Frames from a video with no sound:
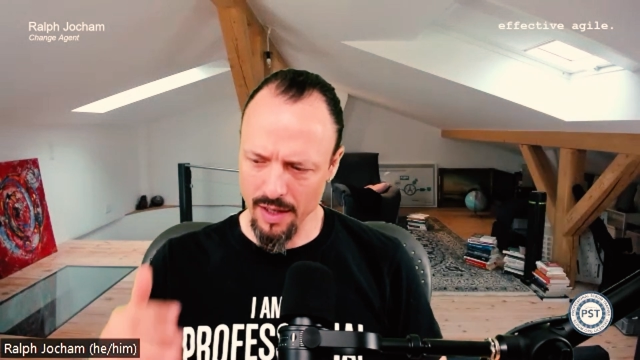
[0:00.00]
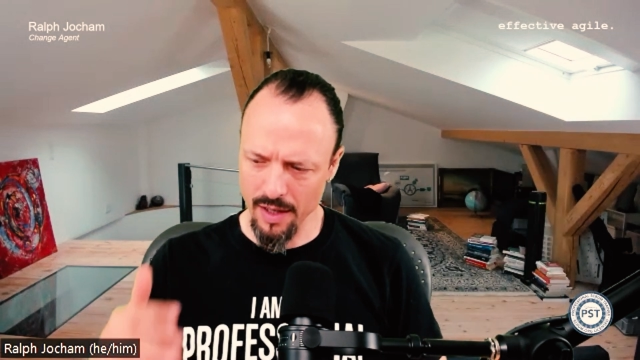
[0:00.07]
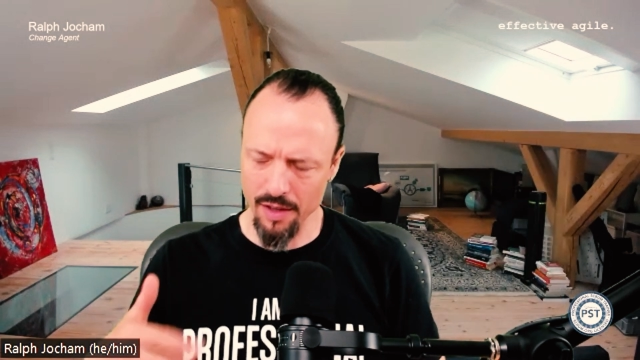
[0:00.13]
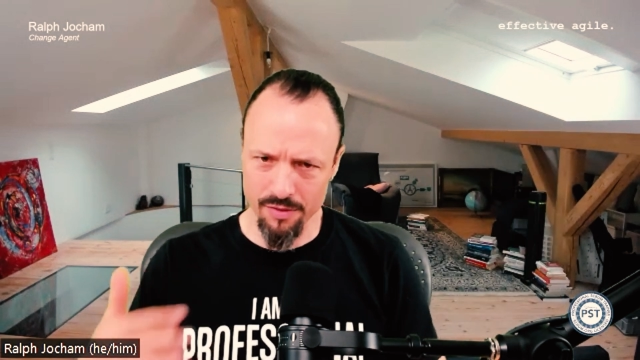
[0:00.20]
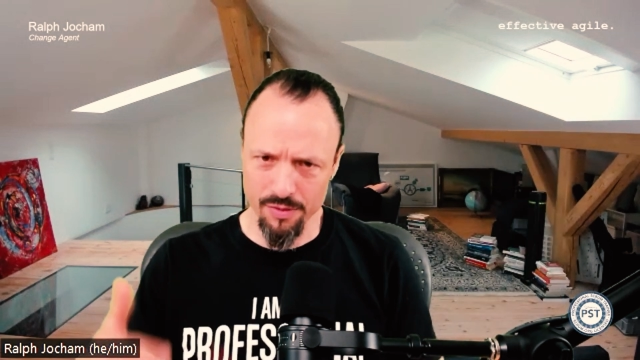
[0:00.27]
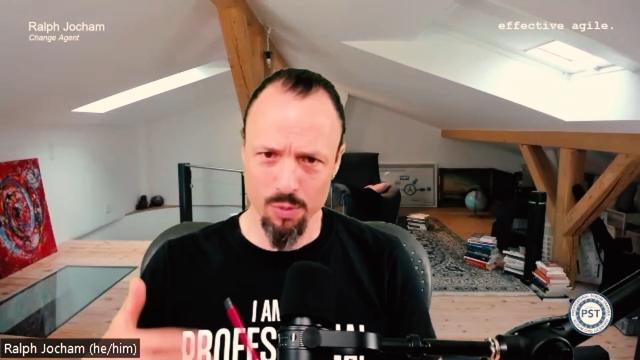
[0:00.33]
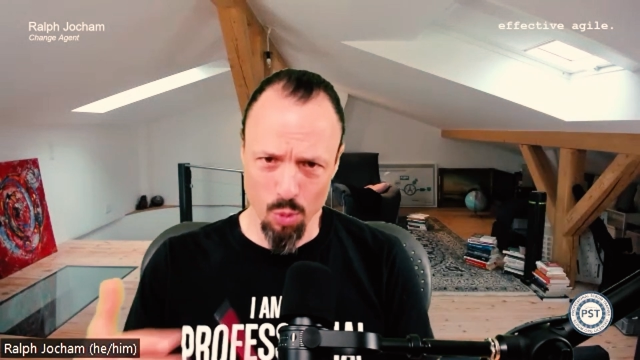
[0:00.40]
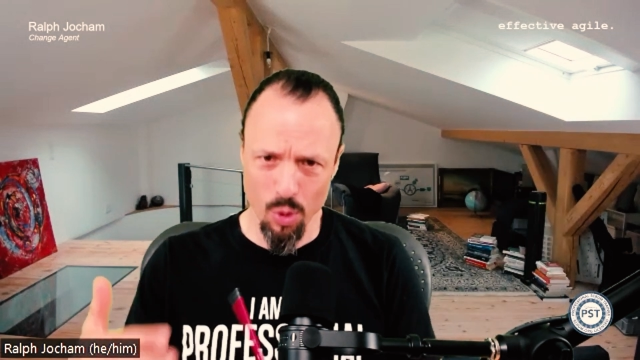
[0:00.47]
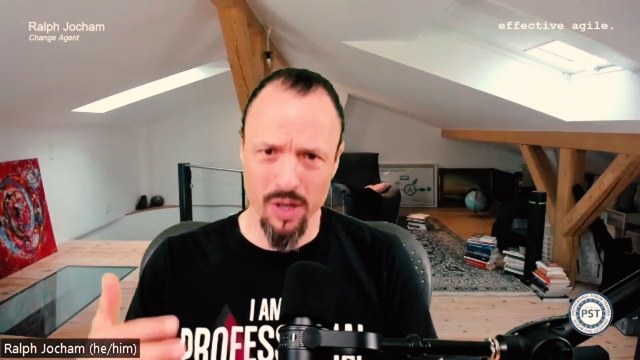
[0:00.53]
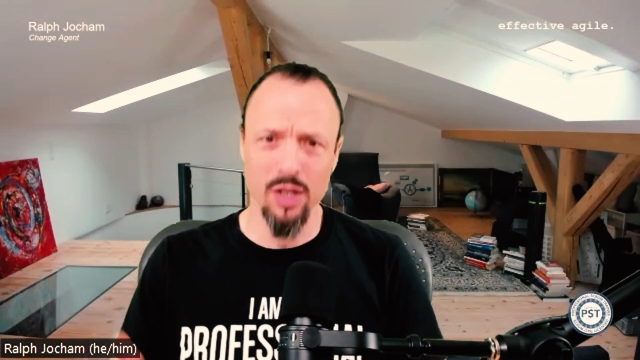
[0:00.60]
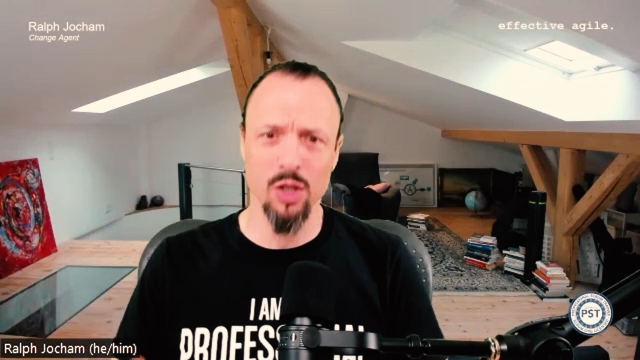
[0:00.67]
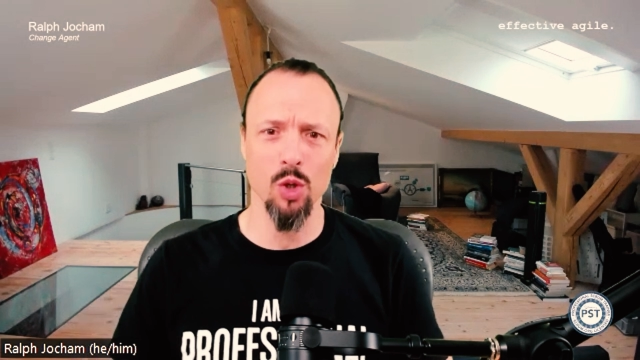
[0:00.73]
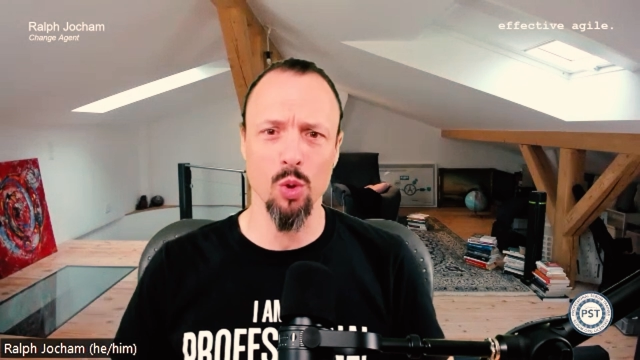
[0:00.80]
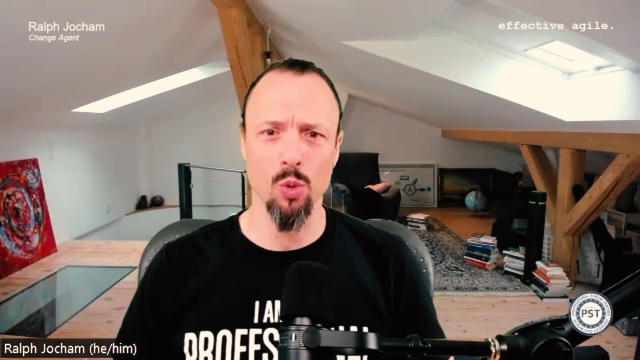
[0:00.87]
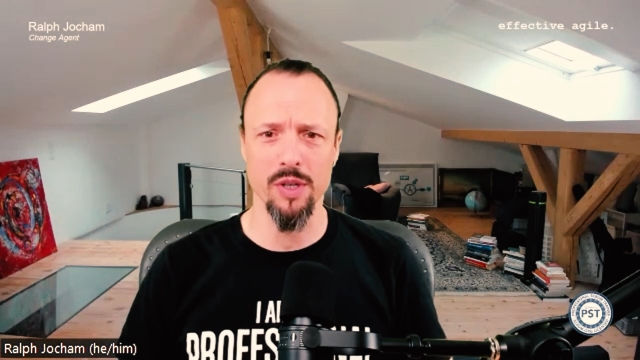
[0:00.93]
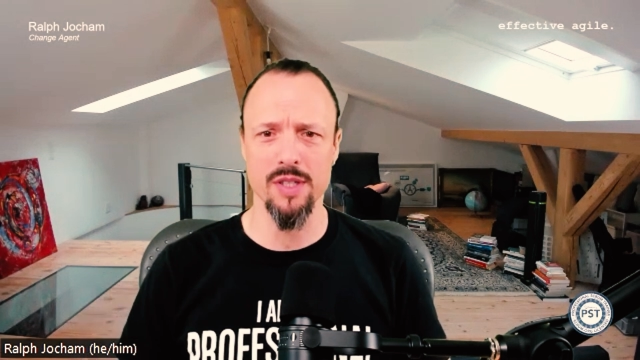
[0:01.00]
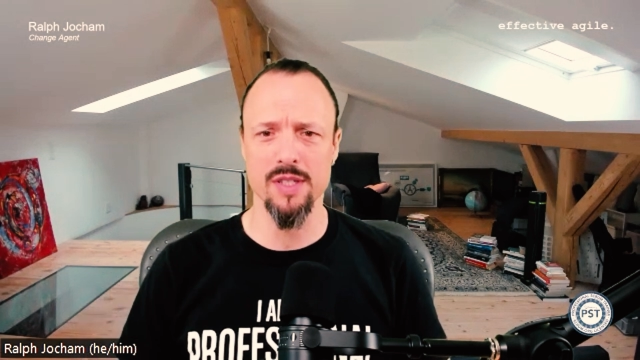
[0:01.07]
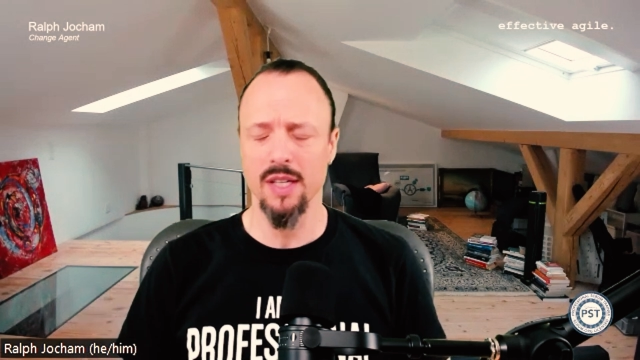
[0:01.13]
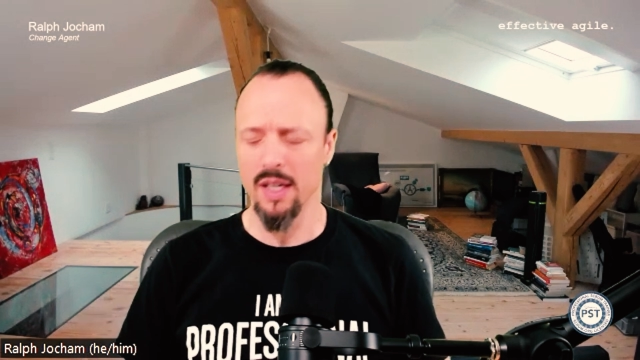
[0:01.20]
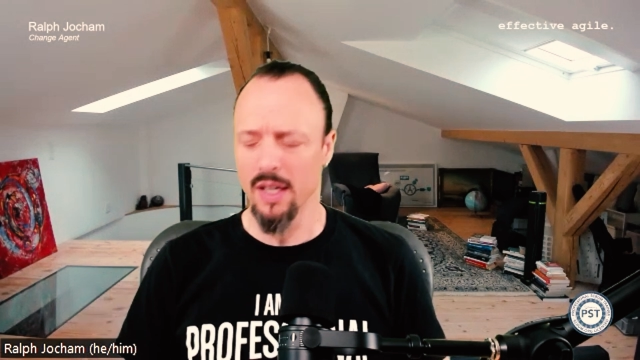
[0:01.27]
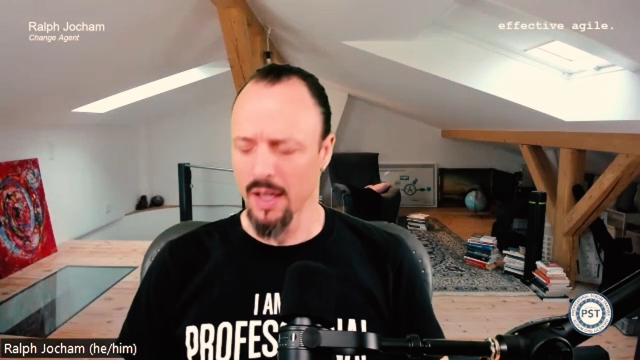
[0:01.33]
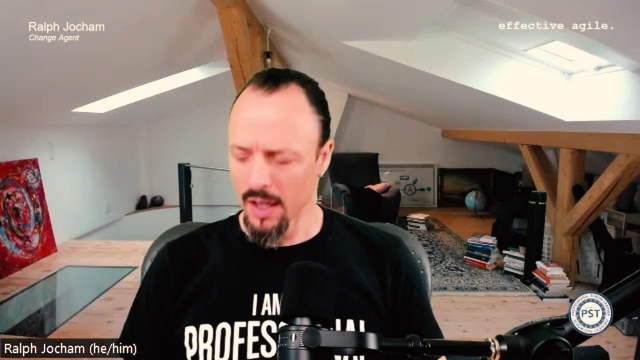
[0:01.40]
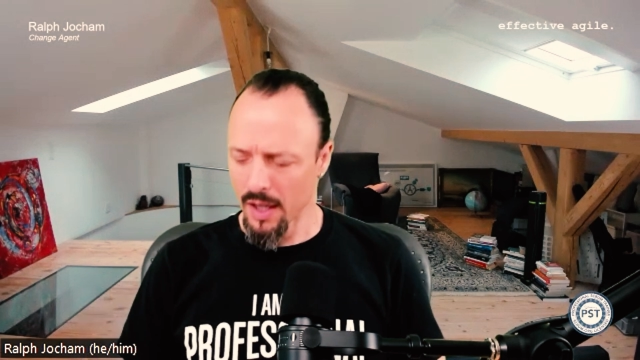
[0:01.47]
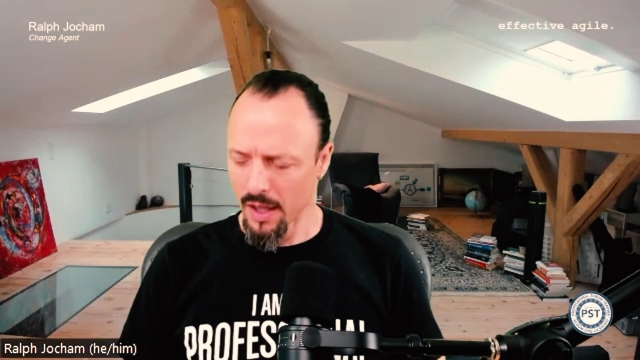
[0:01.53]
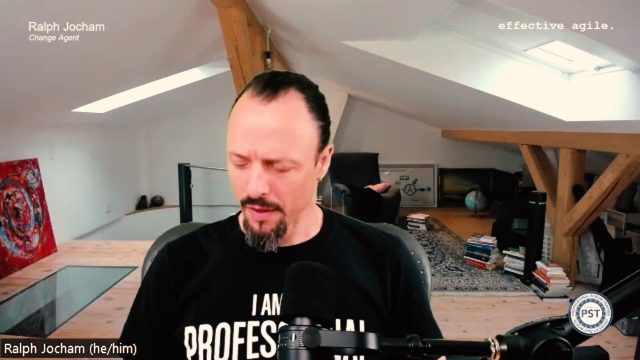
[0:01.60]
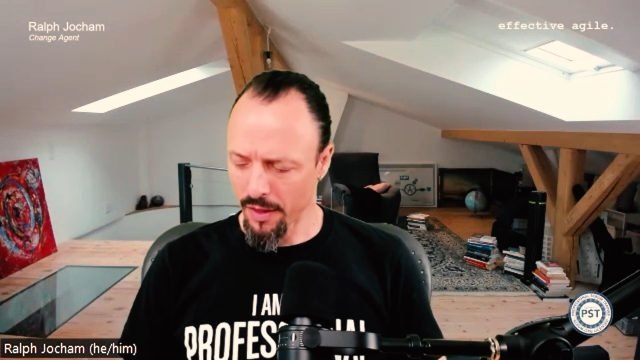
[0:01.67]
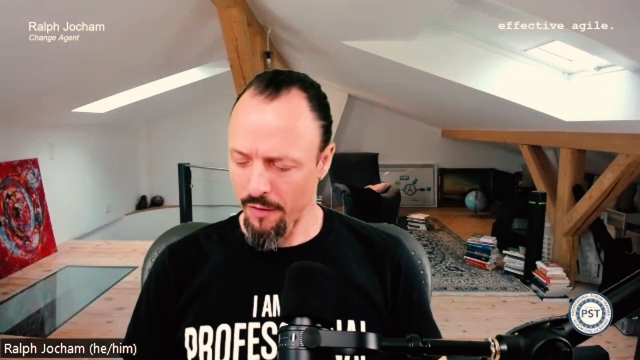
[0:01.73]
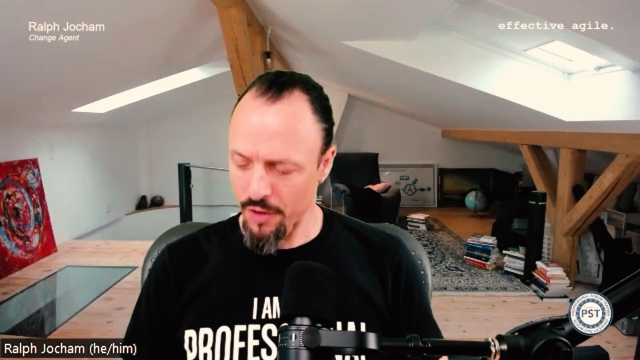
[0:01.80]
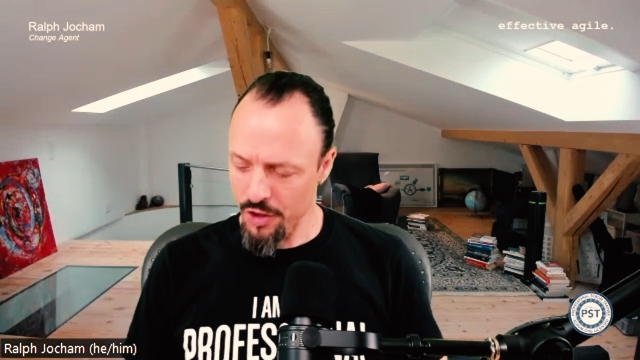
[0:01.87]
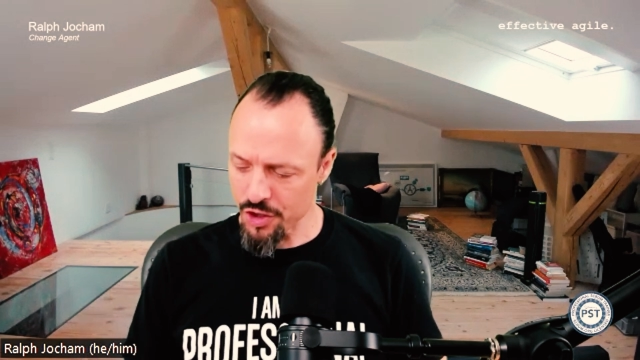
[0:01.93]
kind of working towards
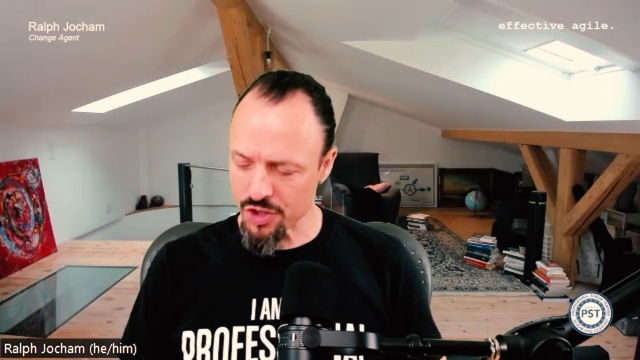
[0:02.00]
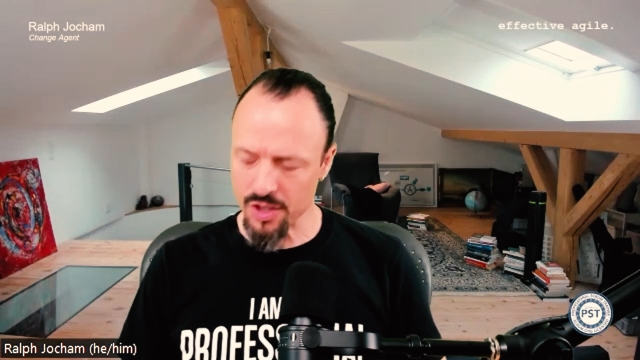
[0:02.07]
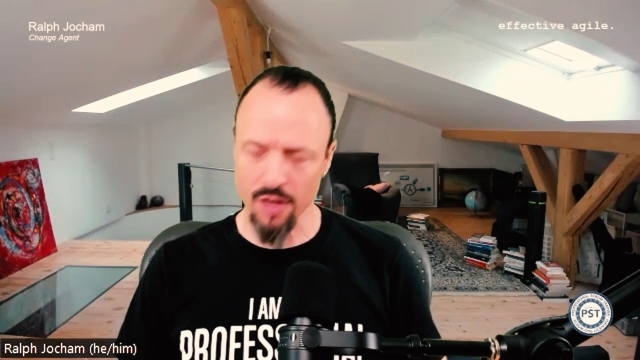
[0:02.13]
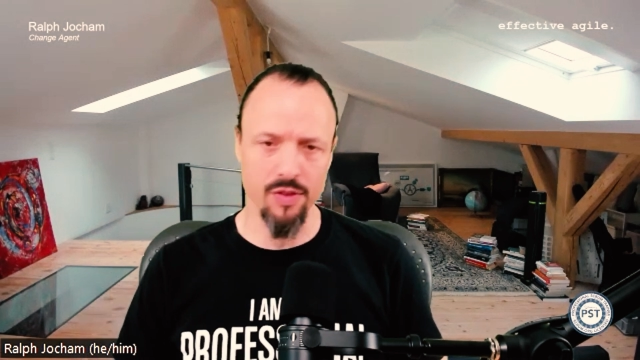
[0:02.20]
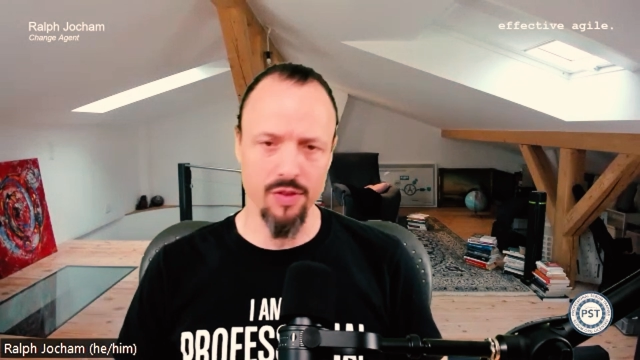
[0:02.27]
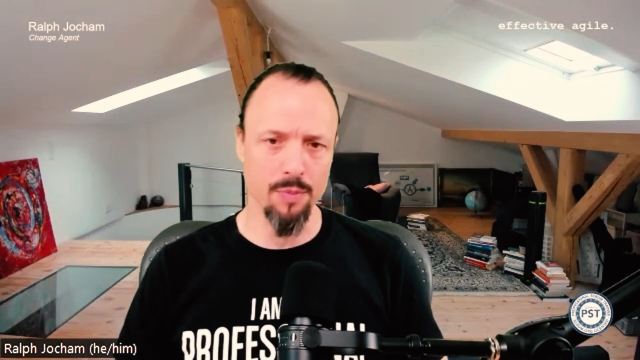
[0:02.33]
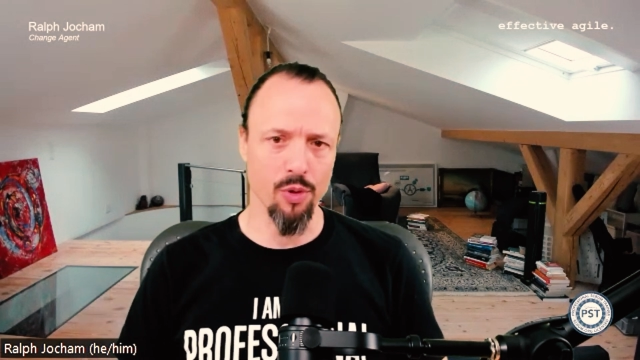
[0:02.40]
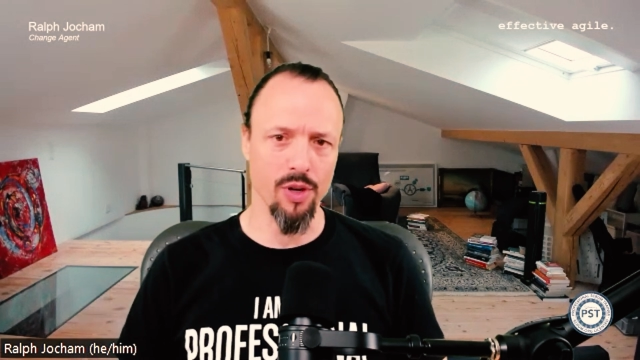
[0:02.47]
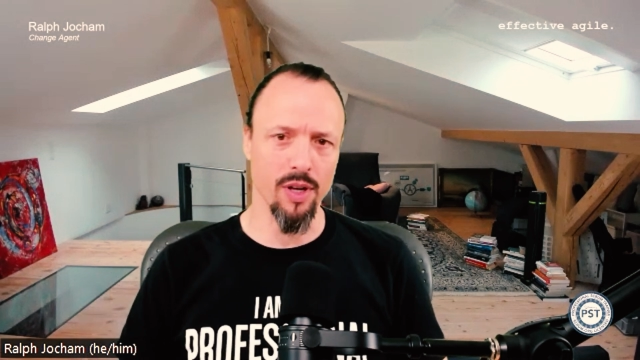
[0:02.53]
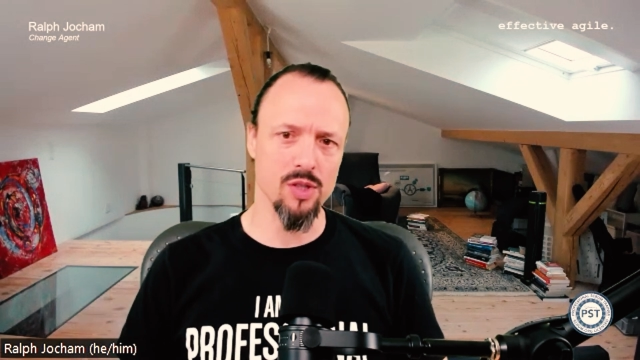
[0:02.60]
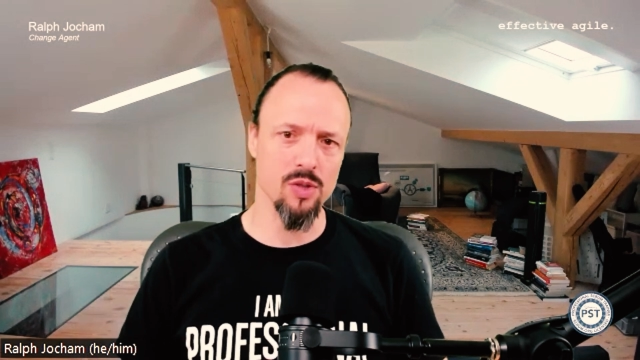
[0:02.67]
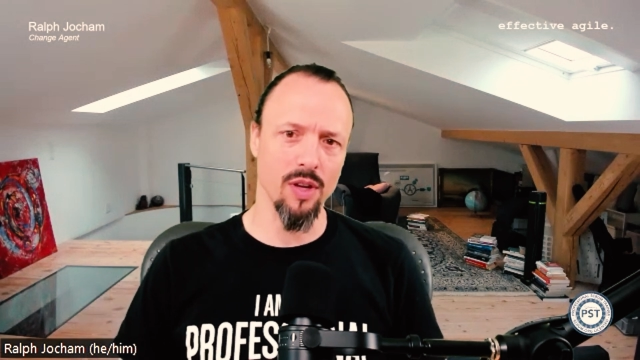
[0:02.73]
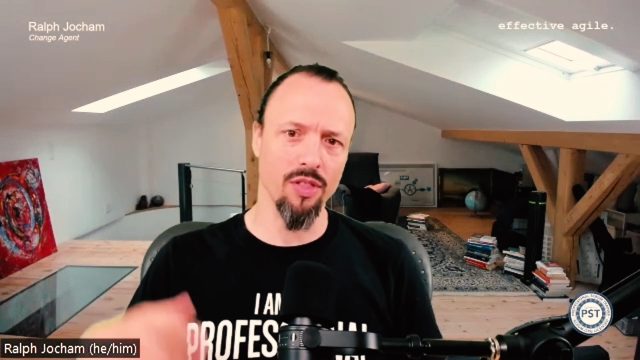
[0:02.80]
the vision of the product.